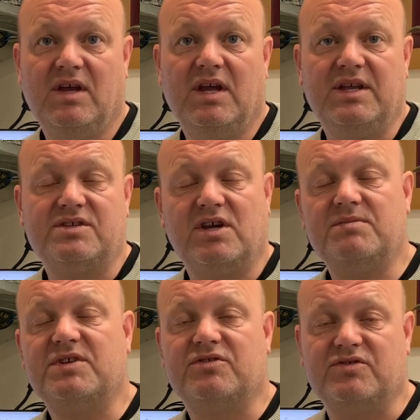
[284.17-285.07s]
In
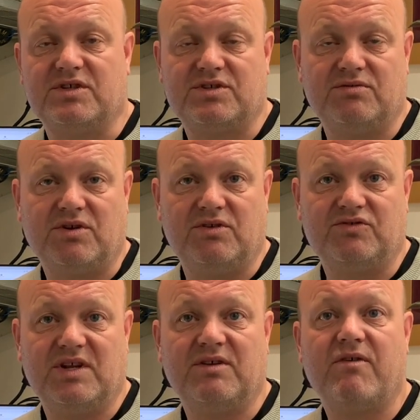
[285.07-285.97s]
terms of the traditional
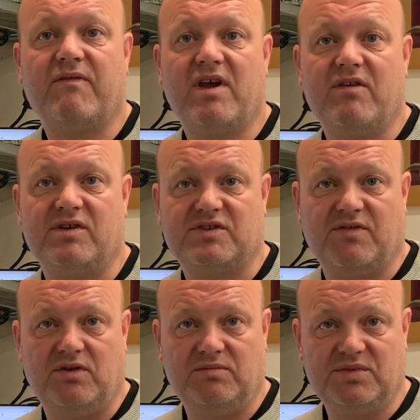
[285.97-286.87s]
contract, there are various
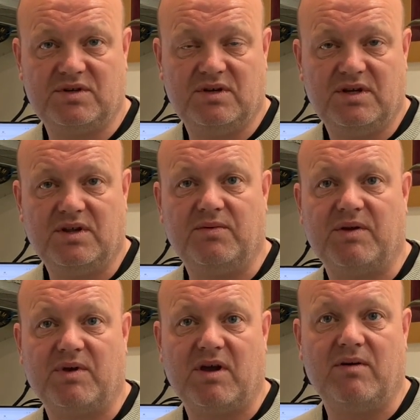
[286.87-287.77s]
forms that we
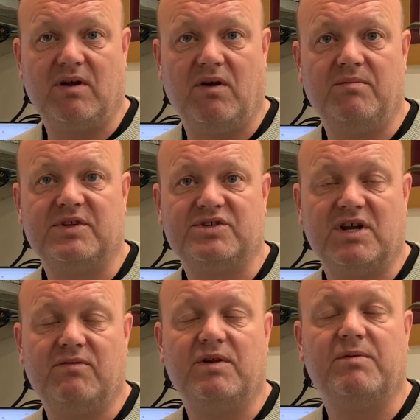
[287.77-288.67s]
could go along, but
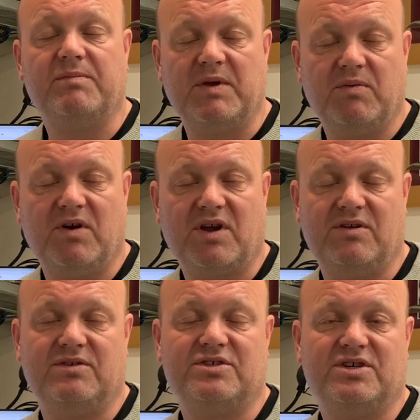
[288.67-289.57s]
generally we'd be working
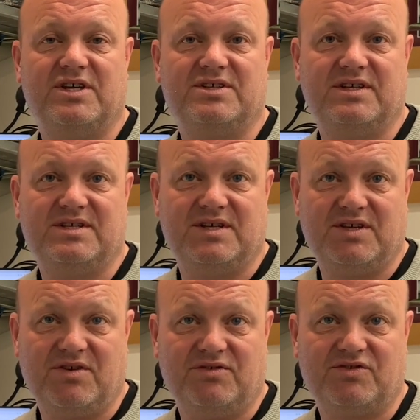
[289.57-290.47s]
on a
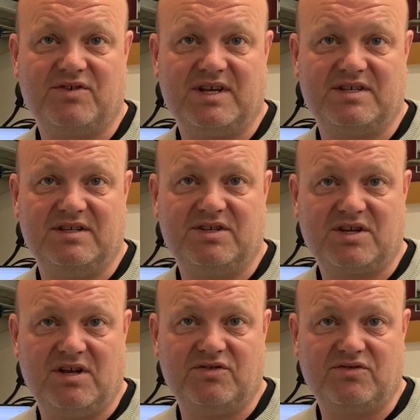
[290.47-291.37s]
JCT contract in this
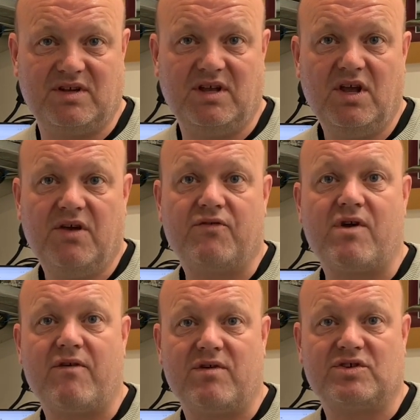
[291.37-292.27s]
country for
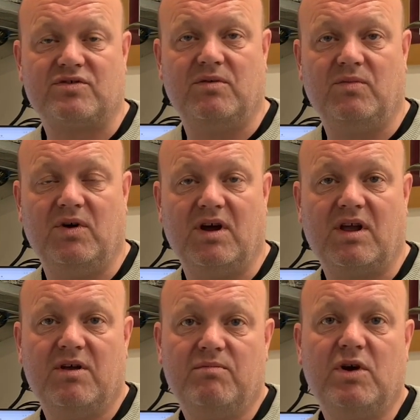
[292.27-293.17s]
our restaurant work,
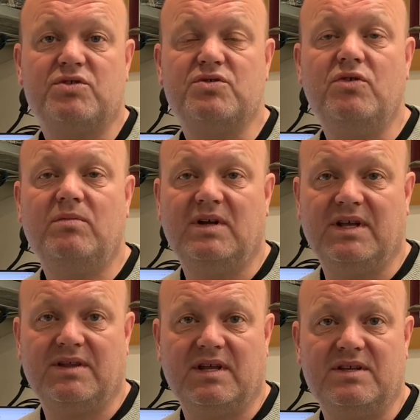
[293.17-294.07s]
most normally
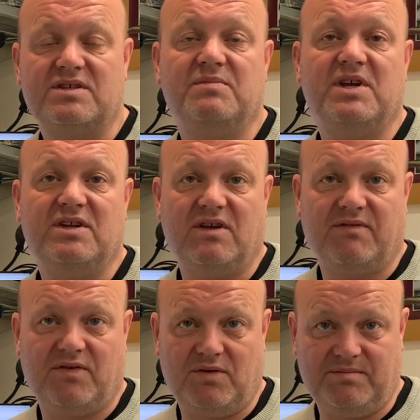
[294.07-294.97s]
the intermediate
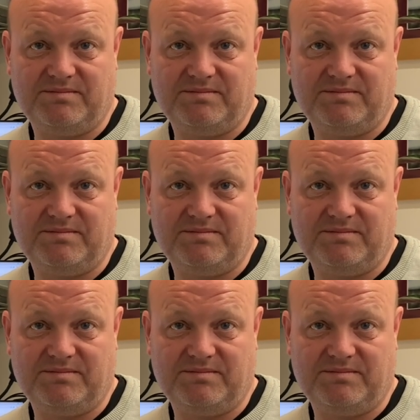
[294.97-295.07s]
form.